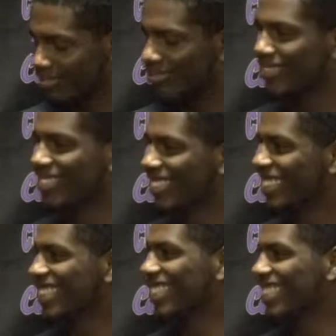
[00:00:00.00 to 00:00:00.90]

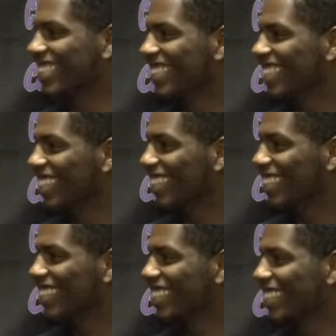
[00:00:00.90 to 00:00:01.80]

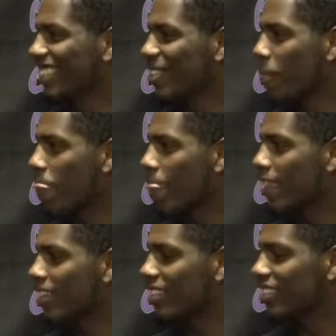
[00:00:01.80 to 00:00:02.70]

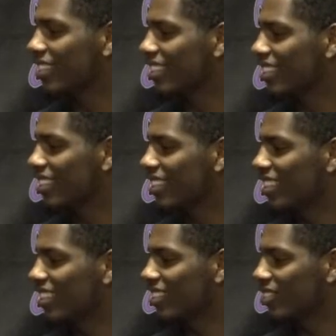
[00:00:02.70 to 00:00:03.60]

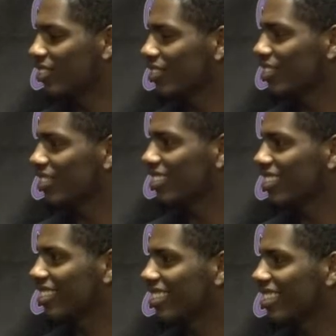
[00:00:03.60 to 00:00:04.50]

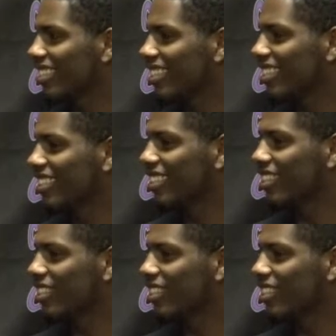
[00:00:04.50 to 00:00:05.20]
[no speech]